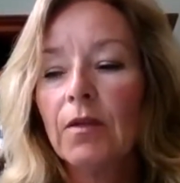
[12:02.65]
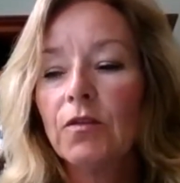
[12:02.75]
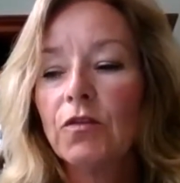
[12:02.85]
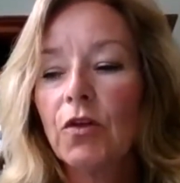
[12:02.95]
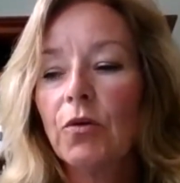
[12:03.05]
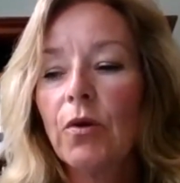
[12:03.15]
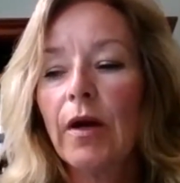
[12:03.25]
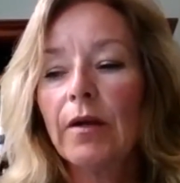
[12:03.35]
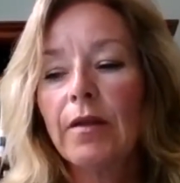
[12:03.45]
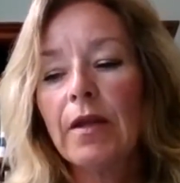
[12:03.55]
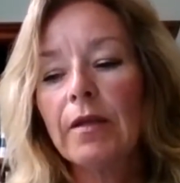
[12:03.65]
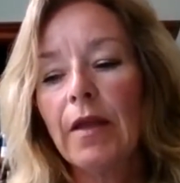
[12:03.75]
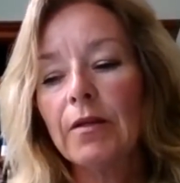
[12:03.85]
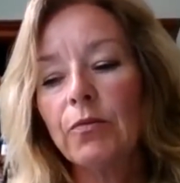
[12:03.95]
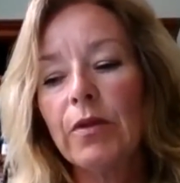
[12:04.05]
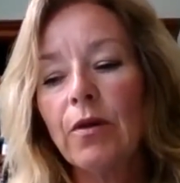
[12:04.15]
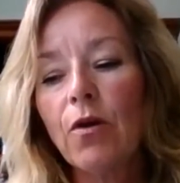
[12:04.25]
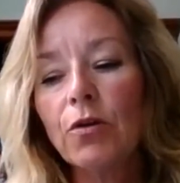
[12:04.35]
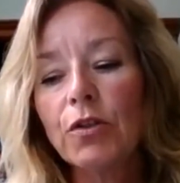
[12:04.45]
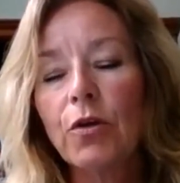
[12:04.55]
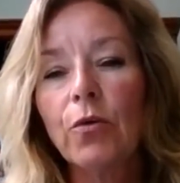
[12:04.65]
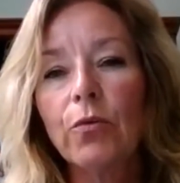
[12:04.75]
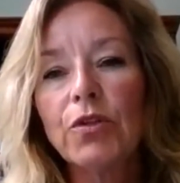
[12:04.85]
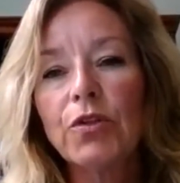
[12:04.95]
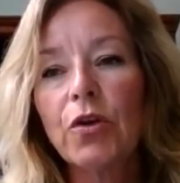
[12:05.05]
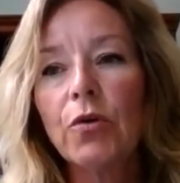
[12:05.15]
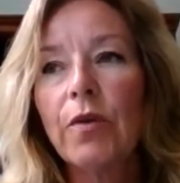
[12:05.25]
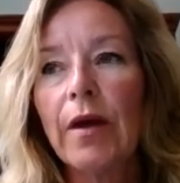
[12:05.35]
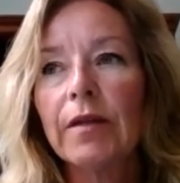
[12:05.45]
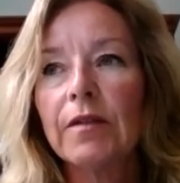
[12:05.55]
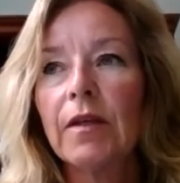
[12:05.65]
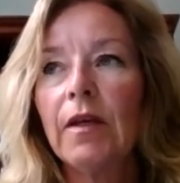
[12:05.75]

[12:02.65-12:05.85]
So I think that with the article we show that